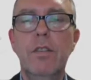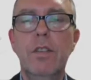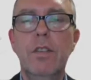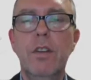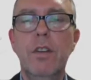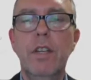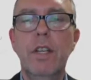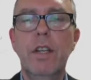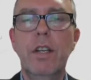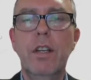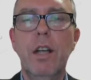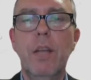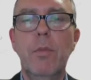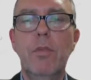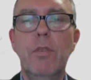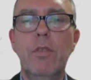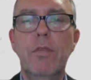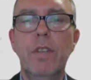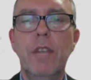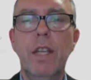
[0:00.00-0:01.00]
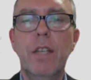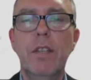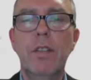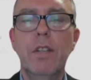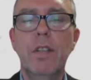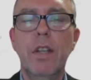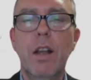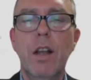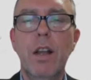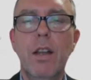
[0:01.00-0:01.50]
Since it's only in a couple of days'
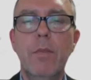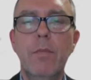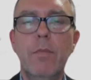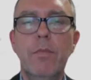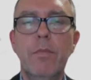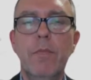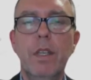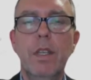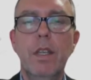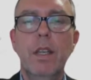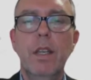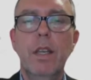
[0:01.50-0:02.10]
time.